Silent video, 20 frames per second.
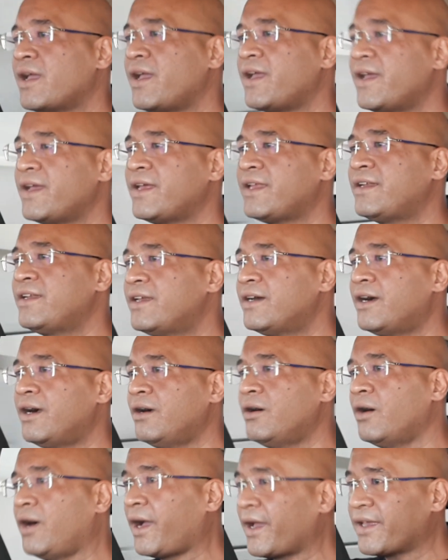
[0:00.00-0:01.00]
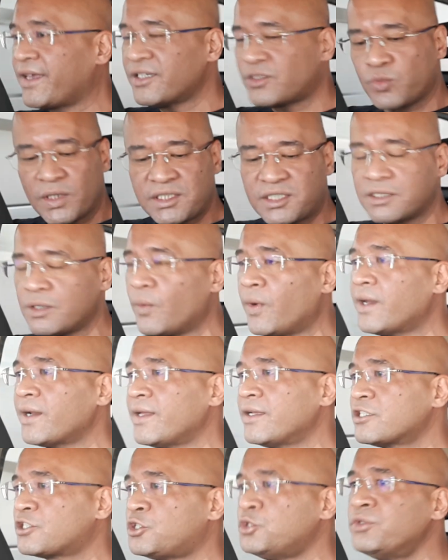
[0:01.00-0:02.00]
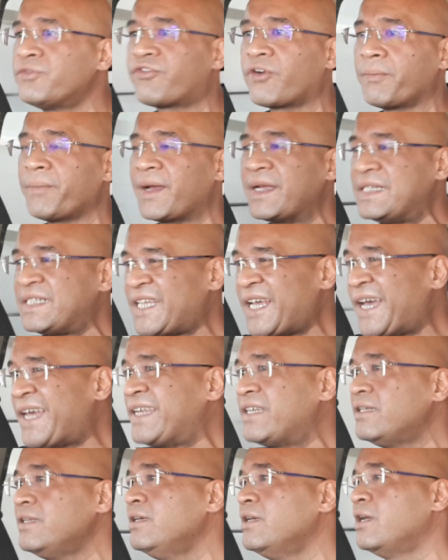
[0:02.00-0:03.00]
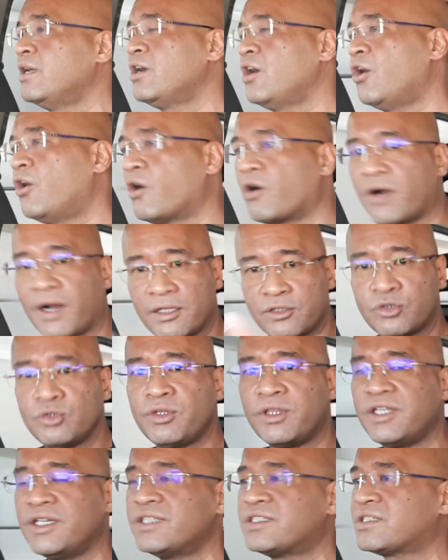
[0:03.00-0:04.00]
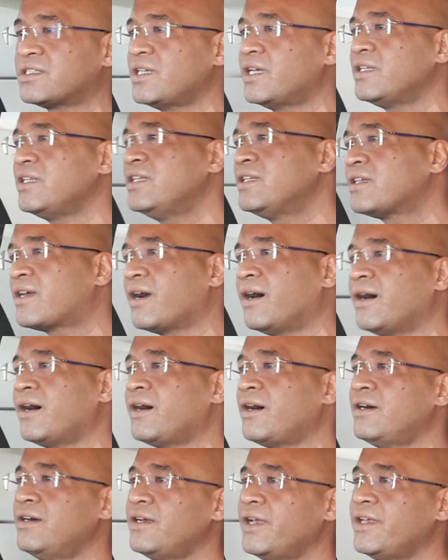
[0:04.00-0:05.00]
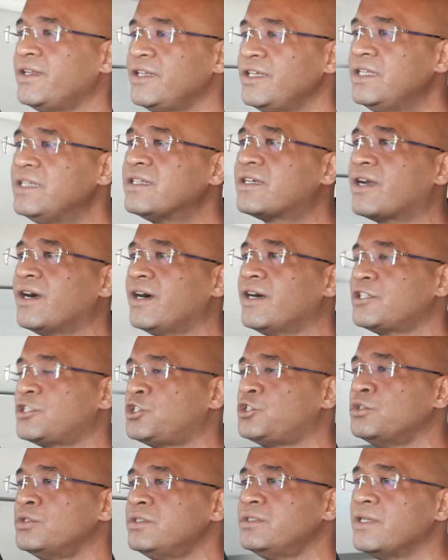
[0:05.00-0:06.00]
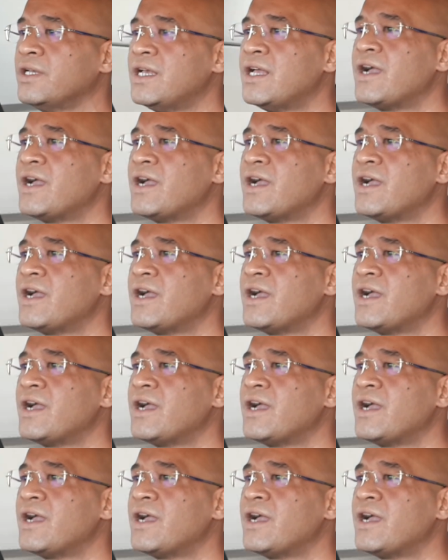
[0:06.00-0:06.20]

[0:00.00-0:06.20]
And uh, I guess once in a while I'll shoot from my den, or I'll do this, an in-car an in-car shoot.